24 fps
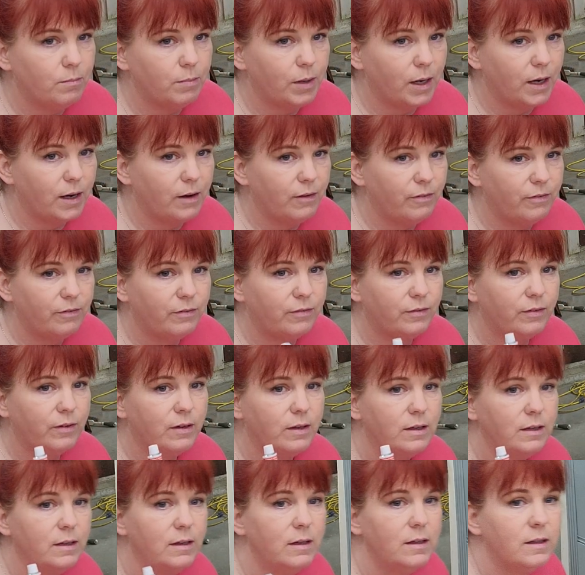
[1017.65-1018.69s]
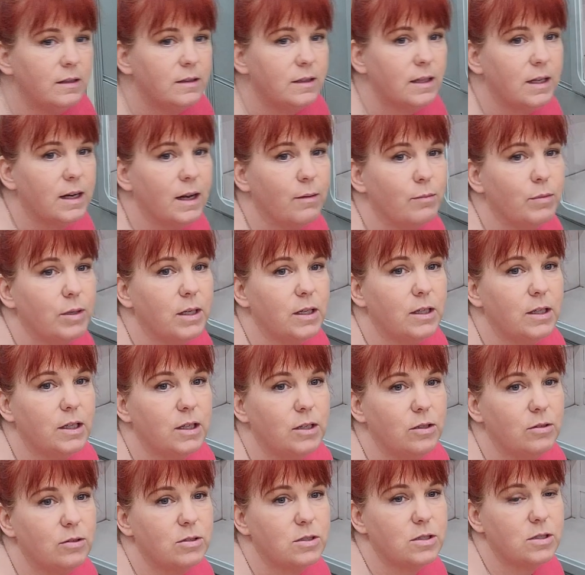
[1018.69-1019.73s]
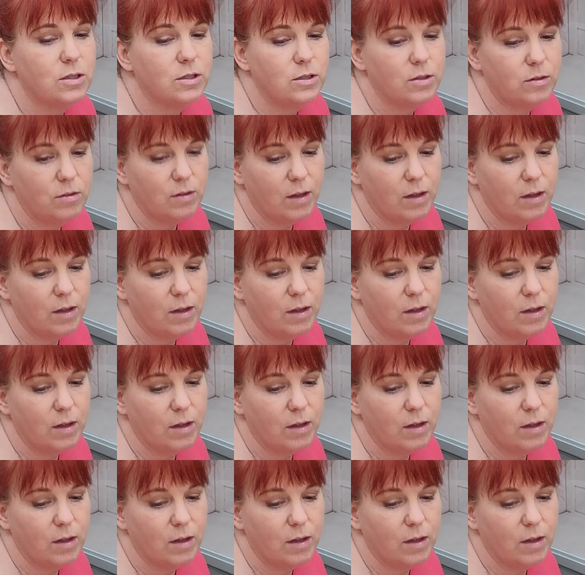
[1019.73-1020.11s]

Buff that I'm going to use to do